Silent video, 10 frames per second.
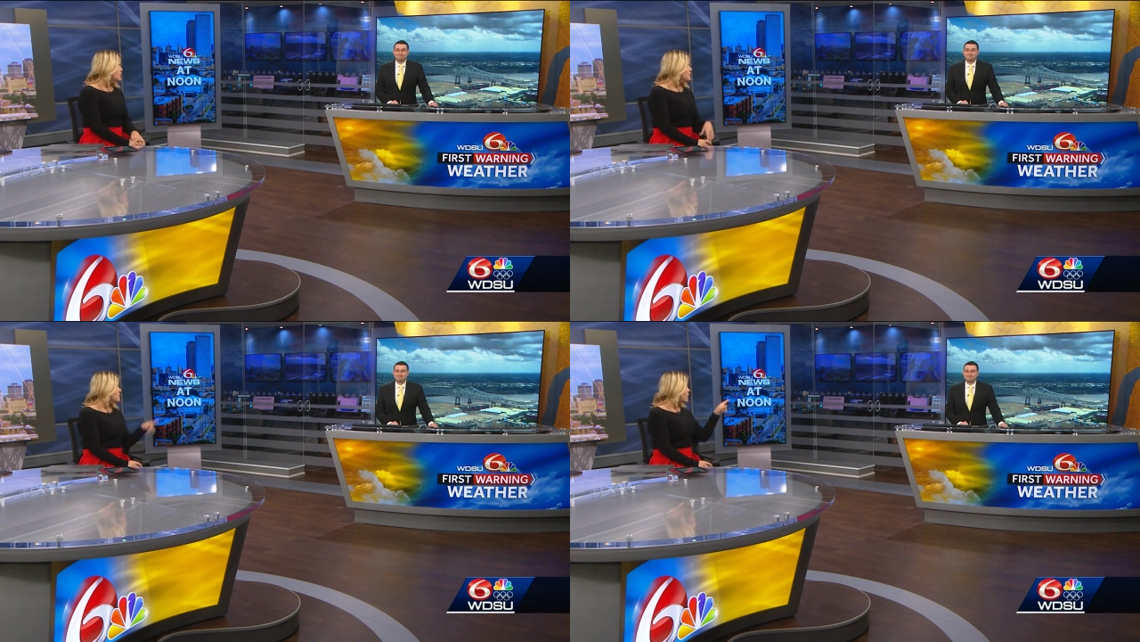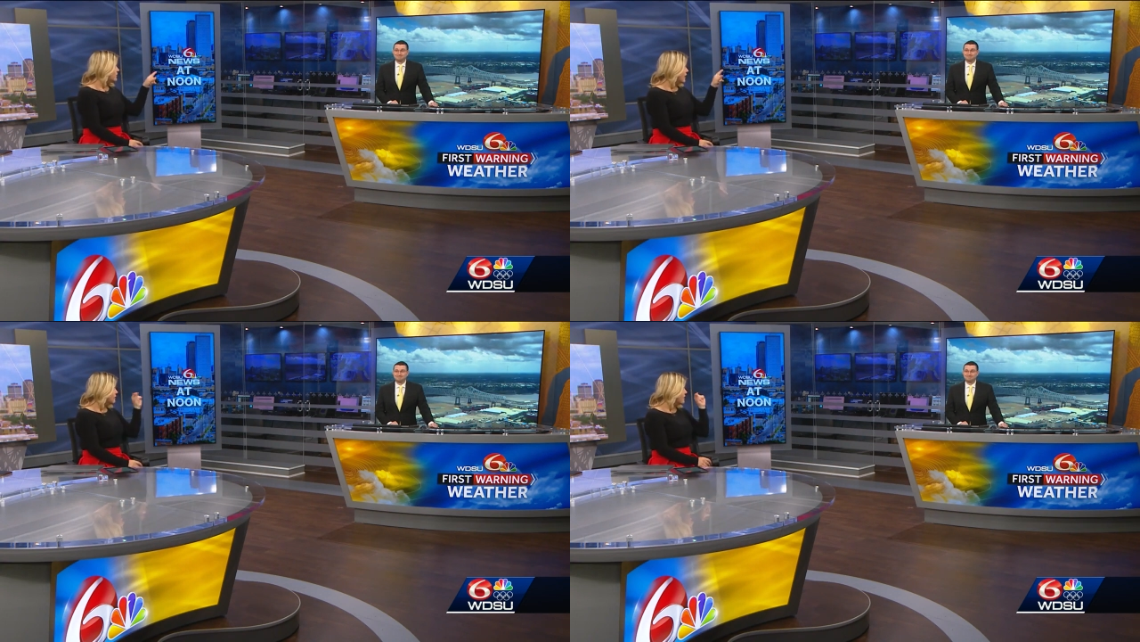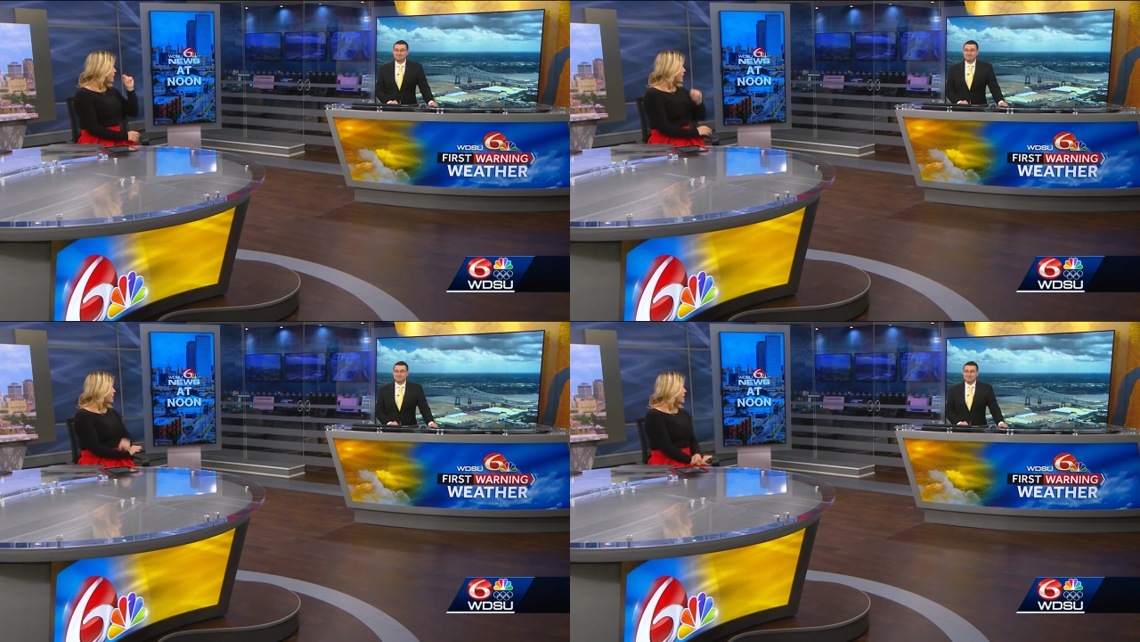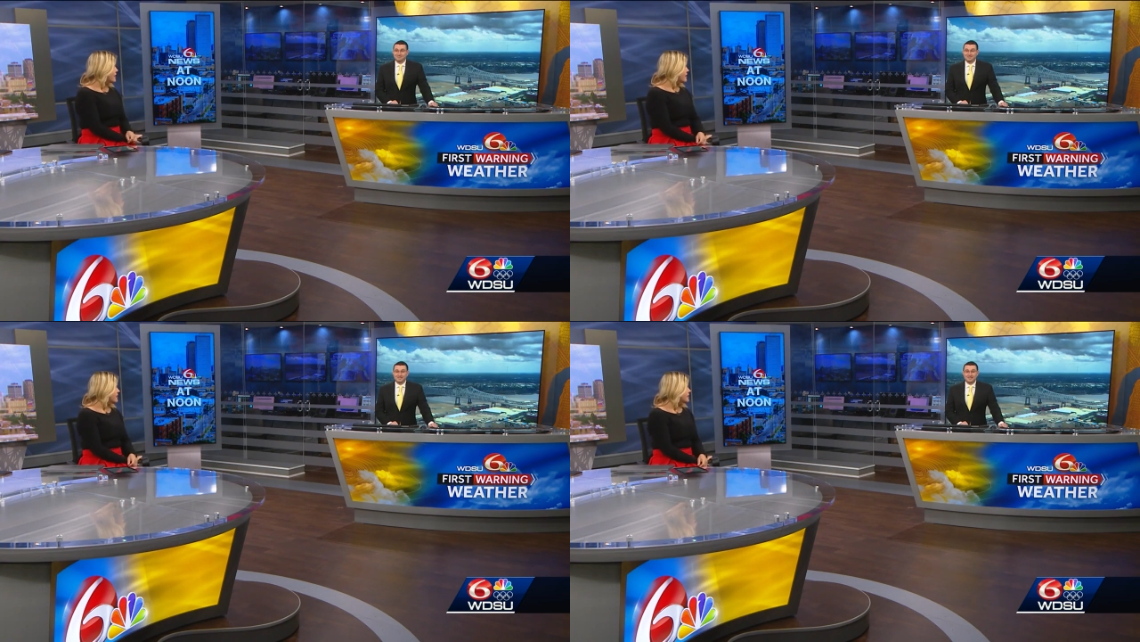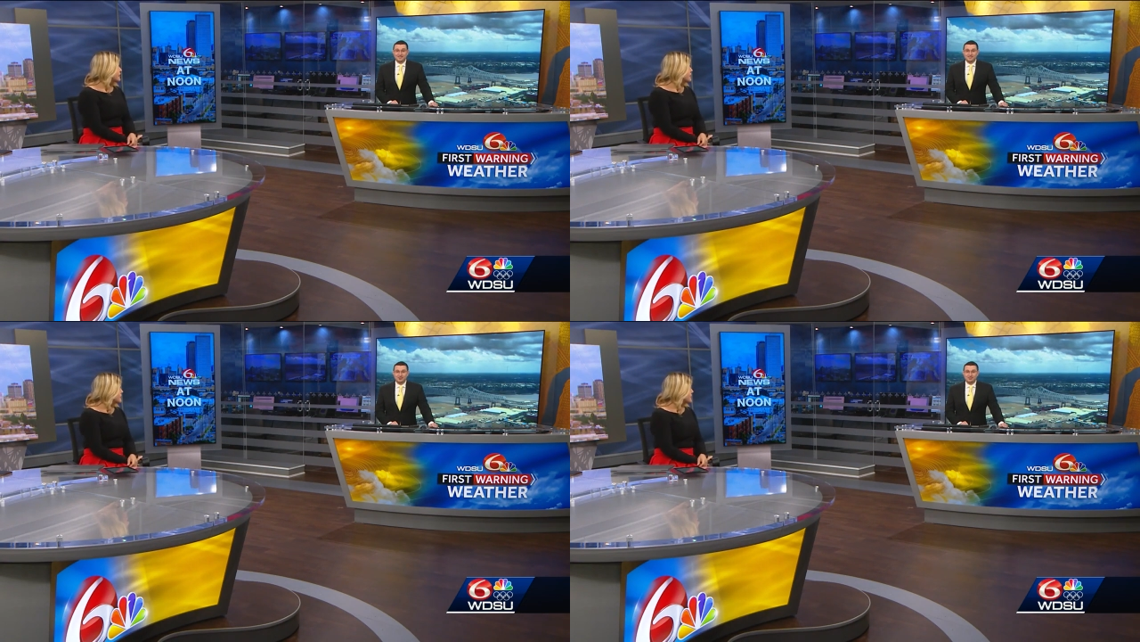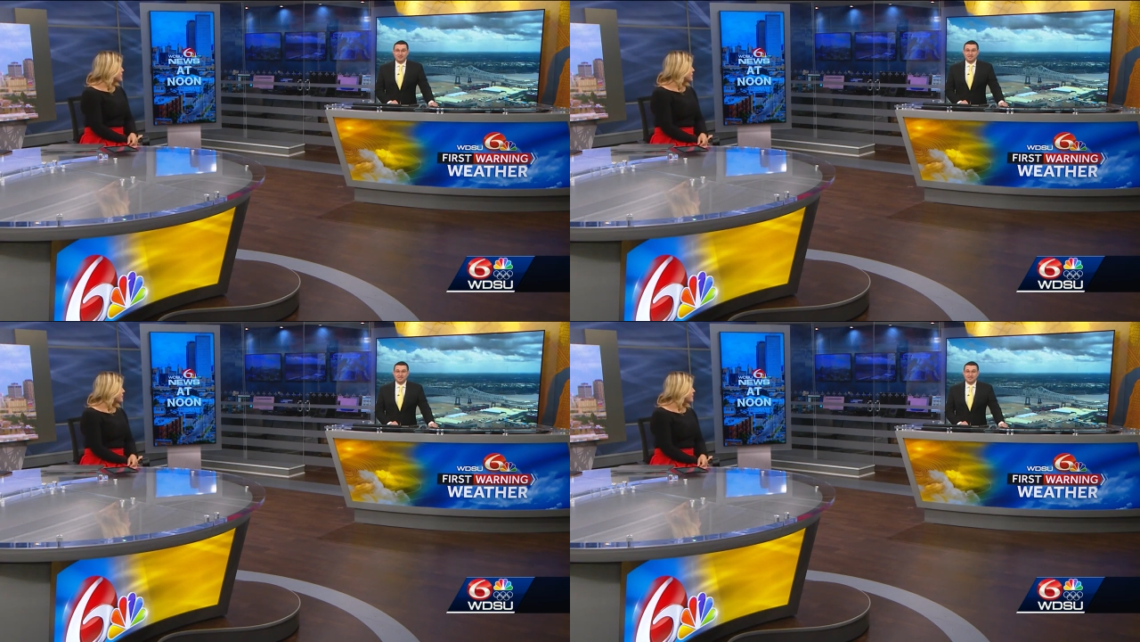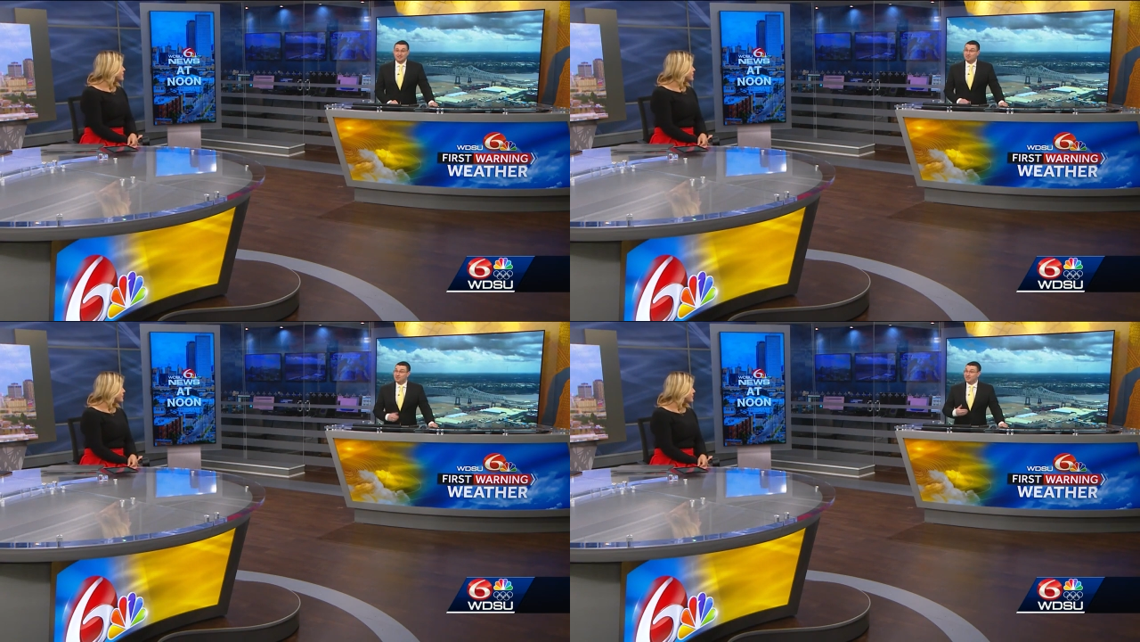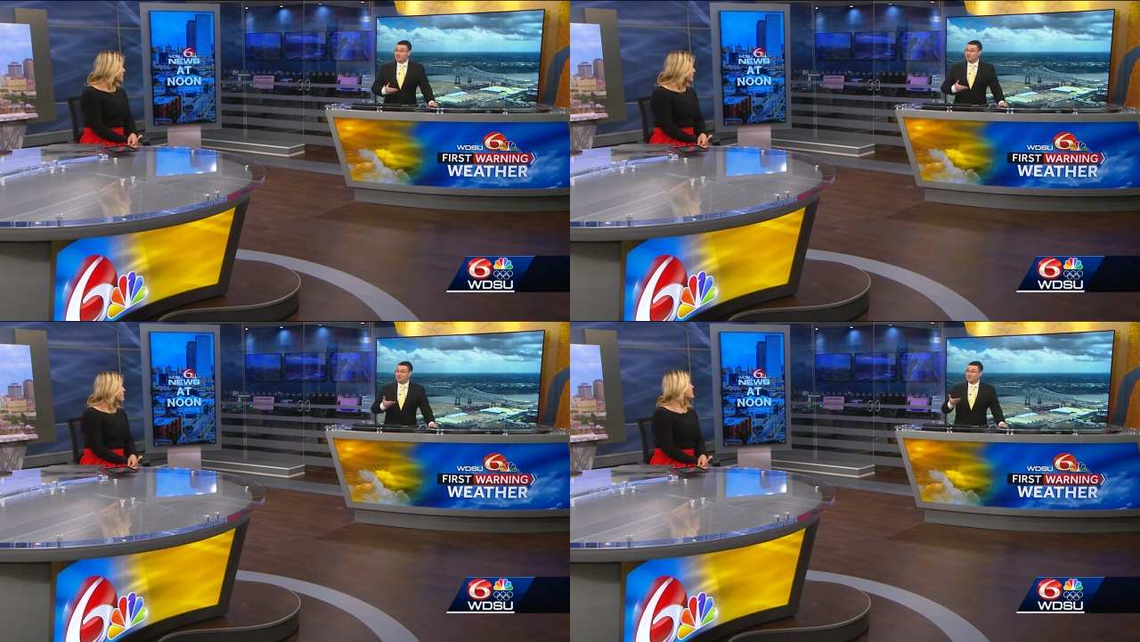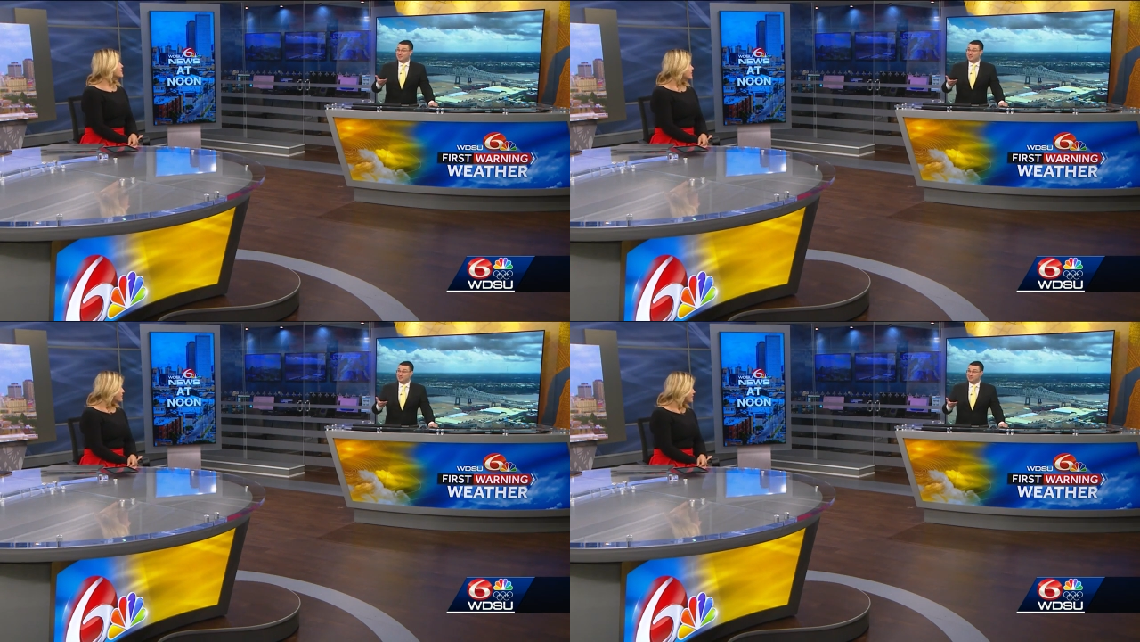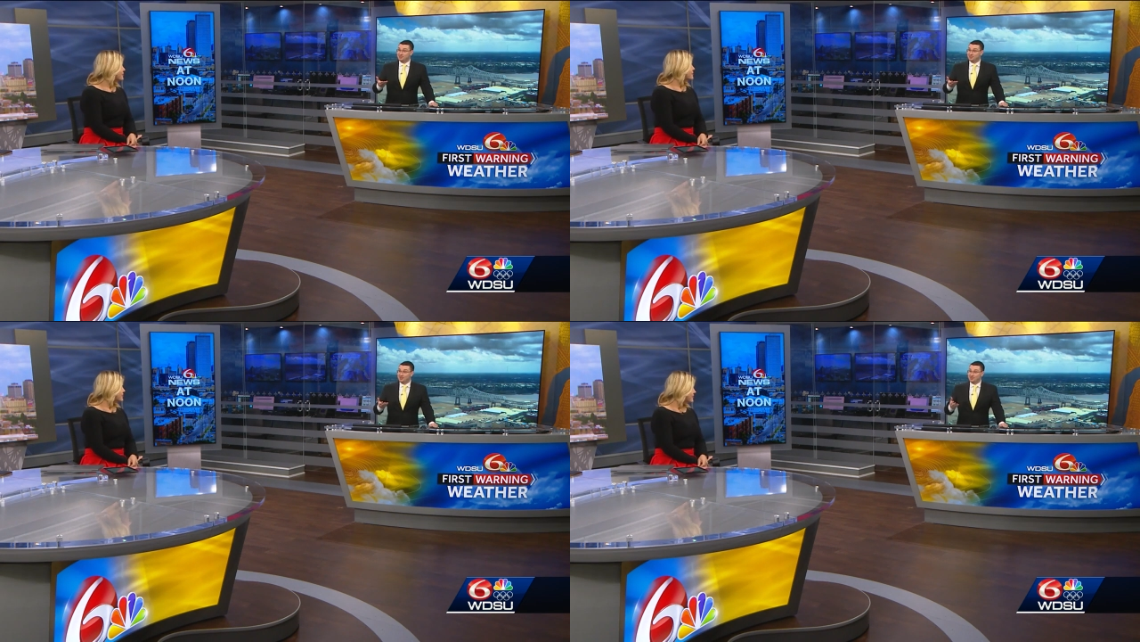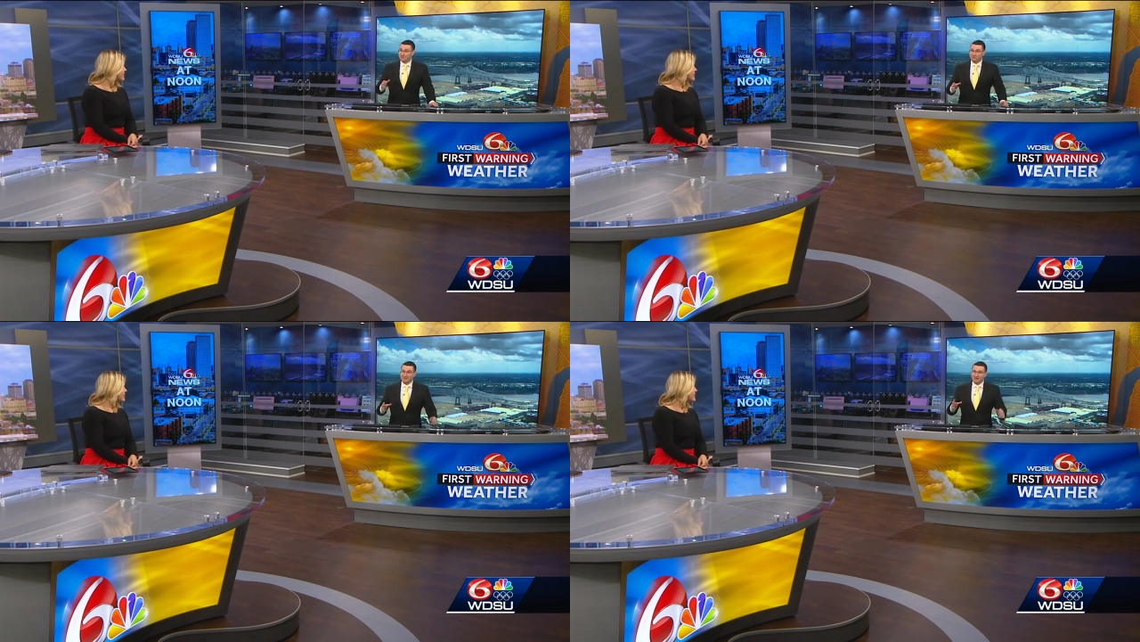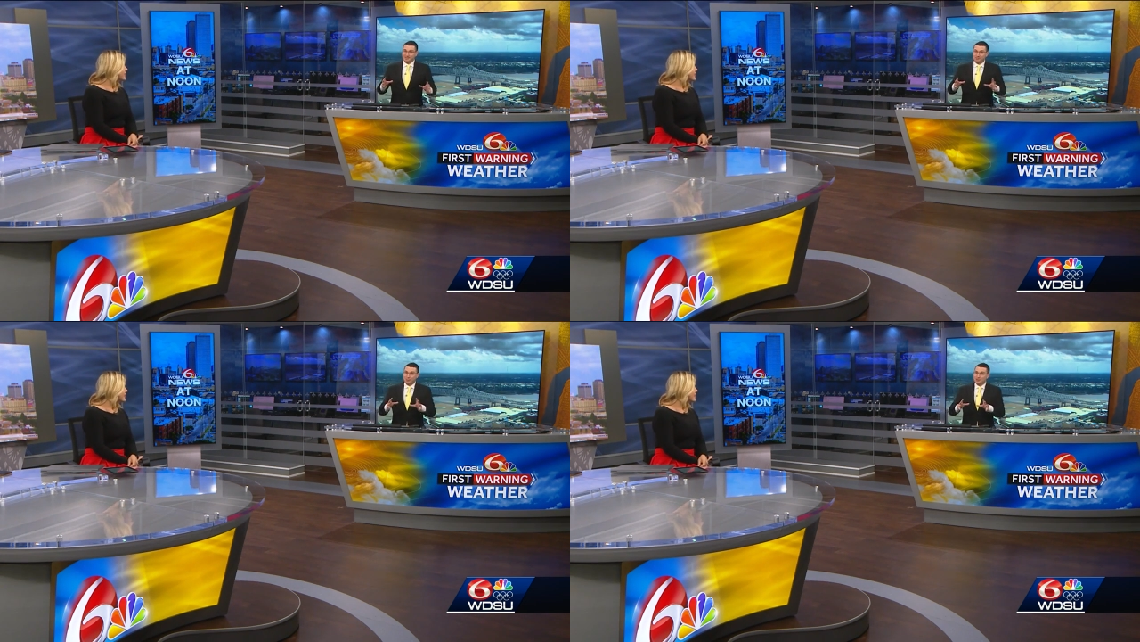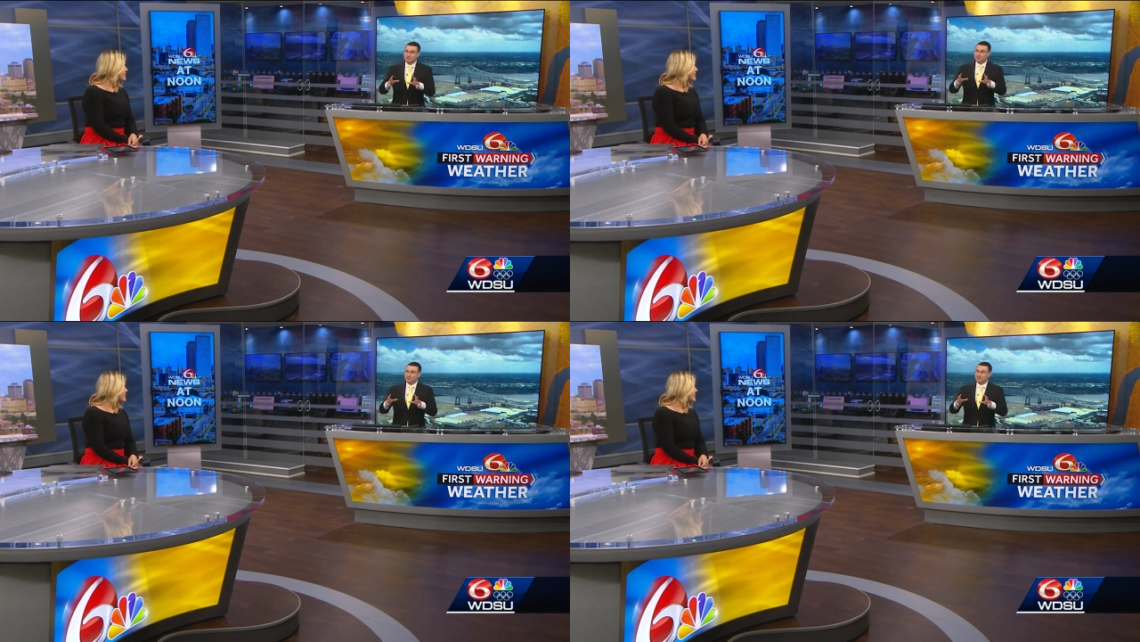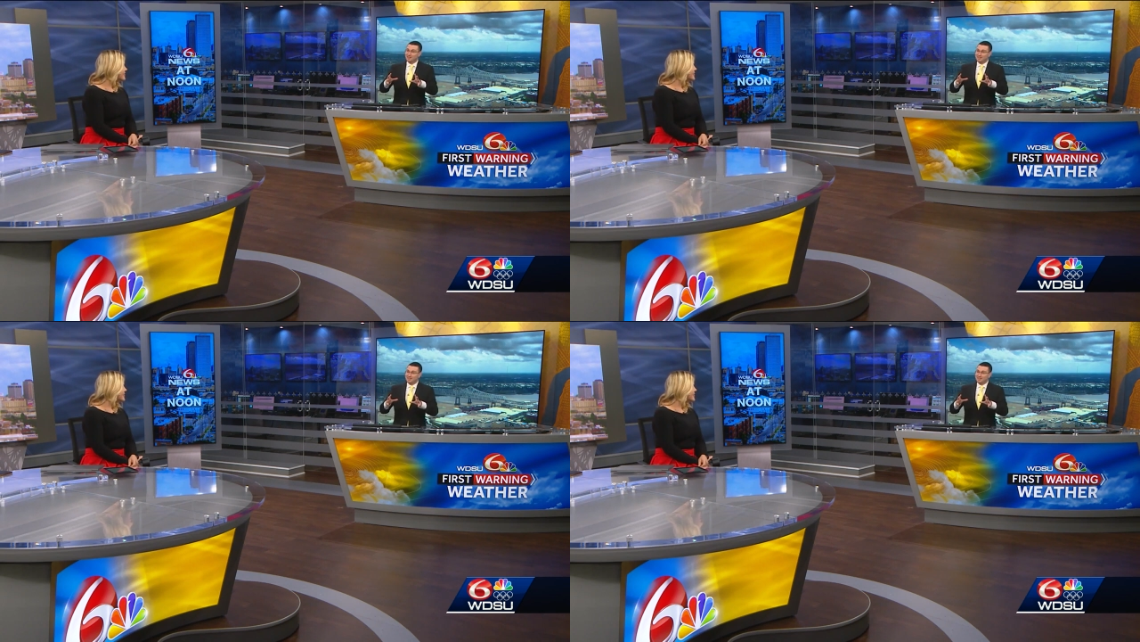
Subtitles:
Nobody's mouth can be seen.